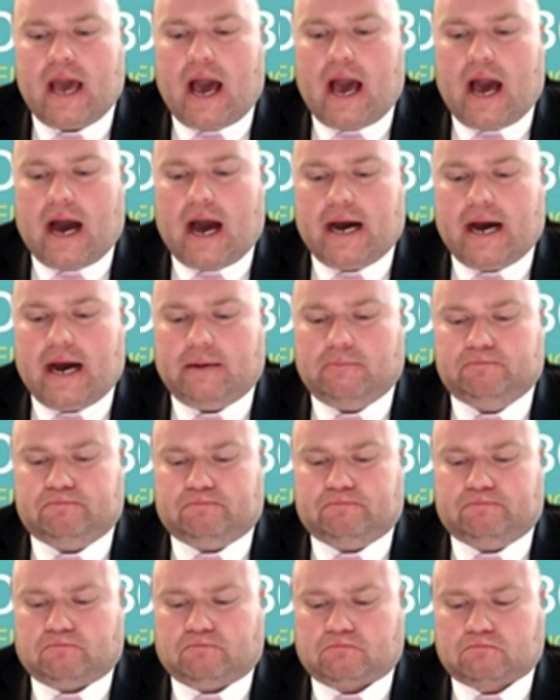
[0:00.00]

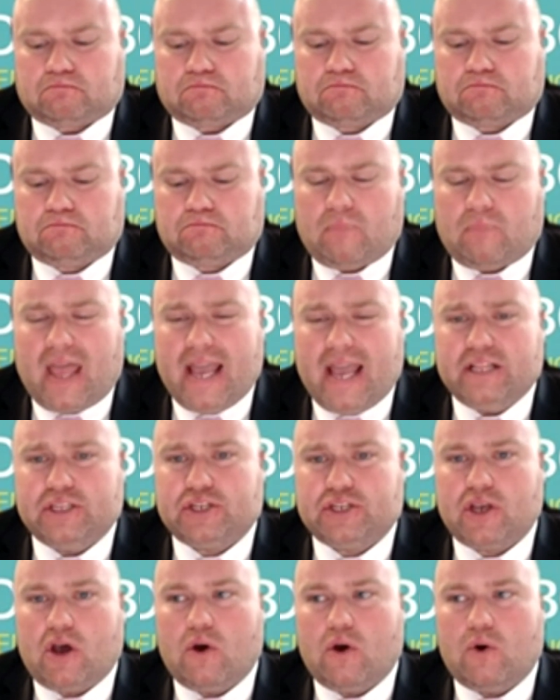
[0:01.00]
And
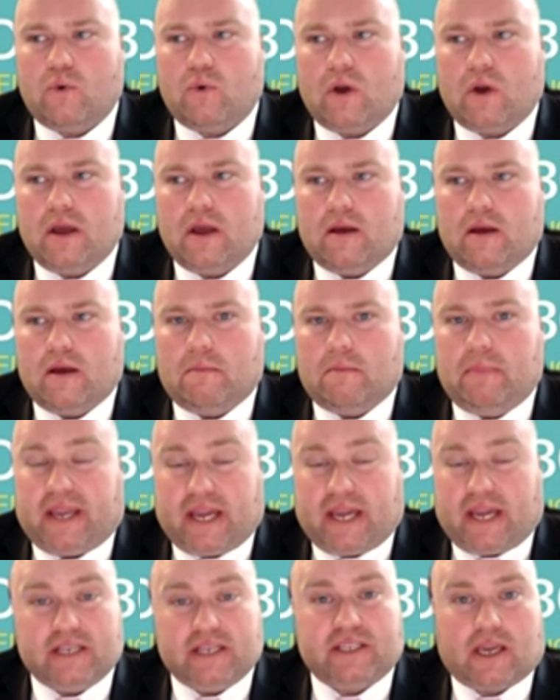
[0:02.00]
so
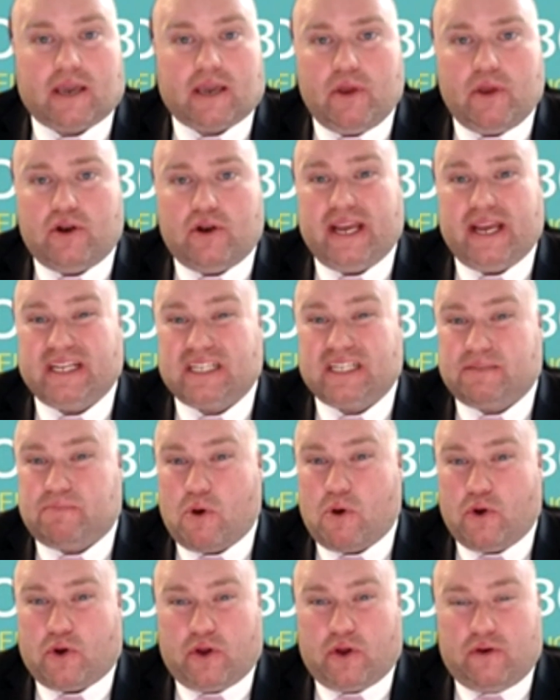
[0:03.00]
because the community has
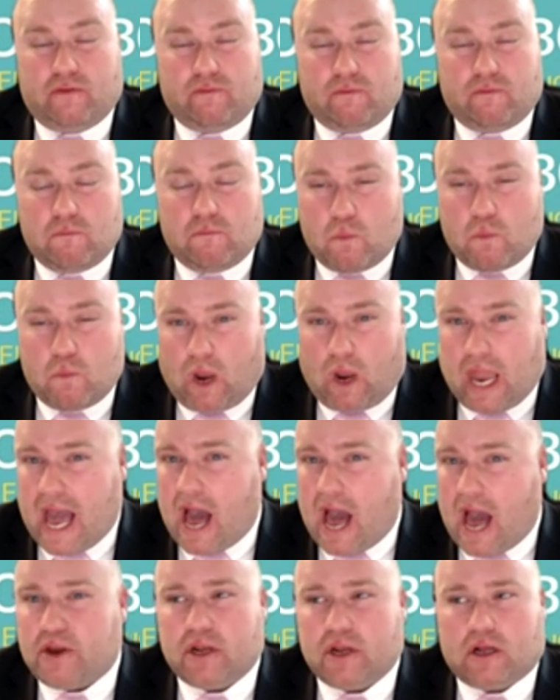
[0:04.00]
spoken
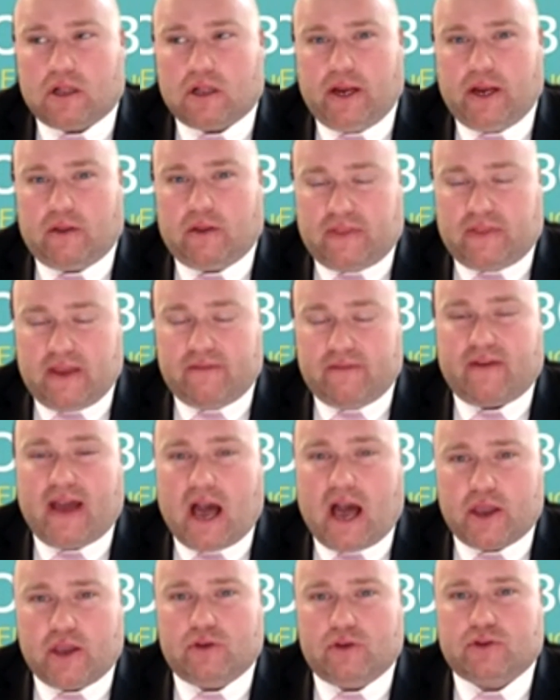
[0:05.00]
loud and clear that they
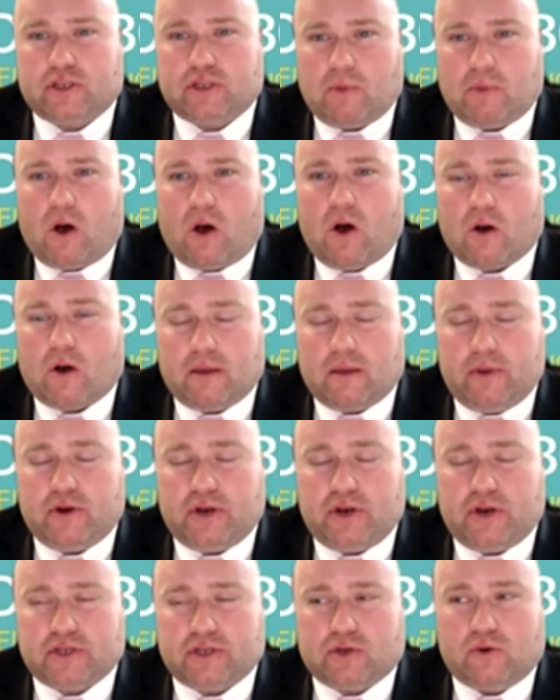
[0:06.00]
value small
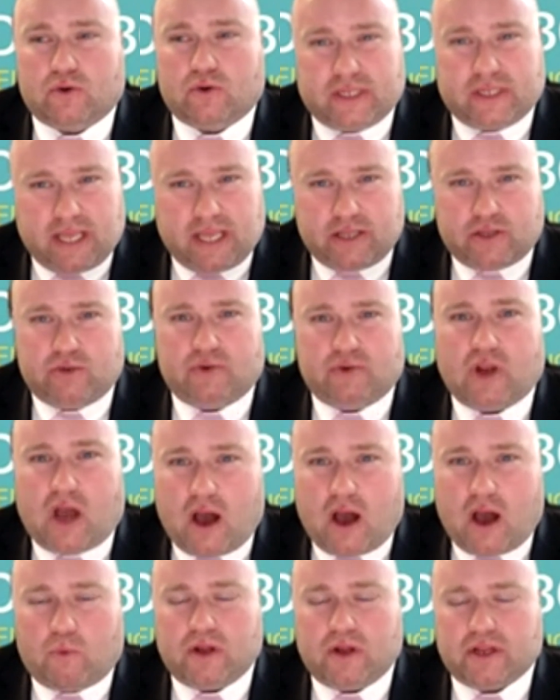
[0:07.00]
community schools and they do
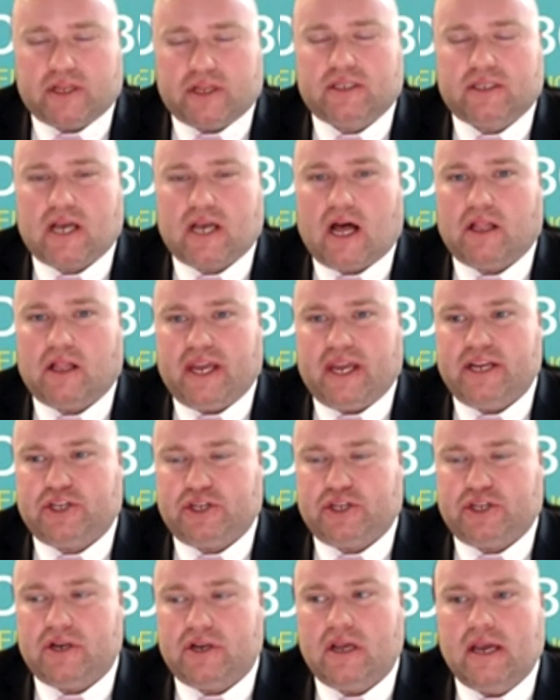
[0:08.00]
not want consolidation,